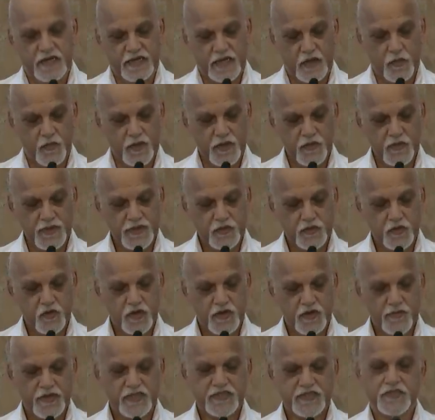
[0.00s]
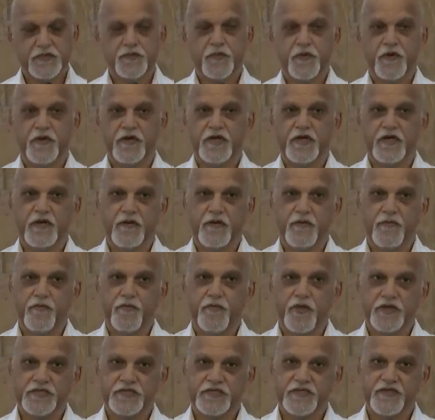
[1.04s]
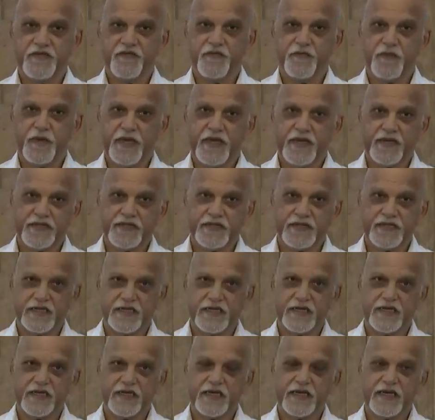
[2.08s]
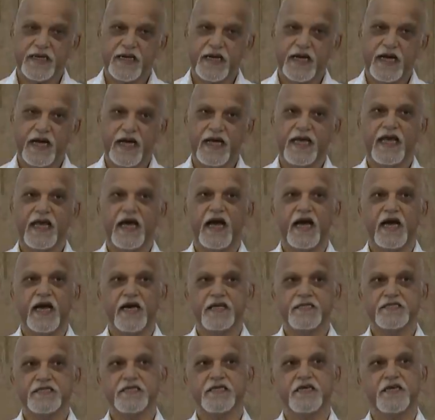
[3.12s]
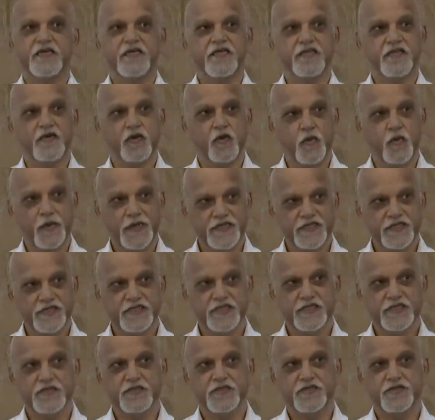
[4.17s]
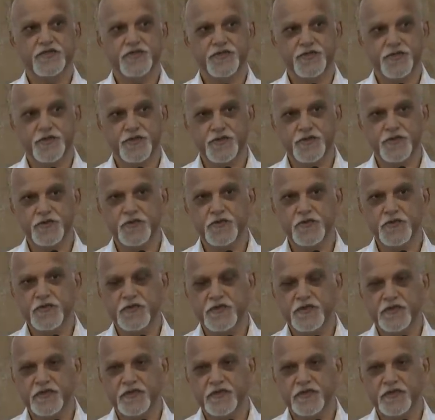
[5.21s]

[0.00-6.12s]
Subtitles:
Now, when we talk about positive parenting, I ask the question to you,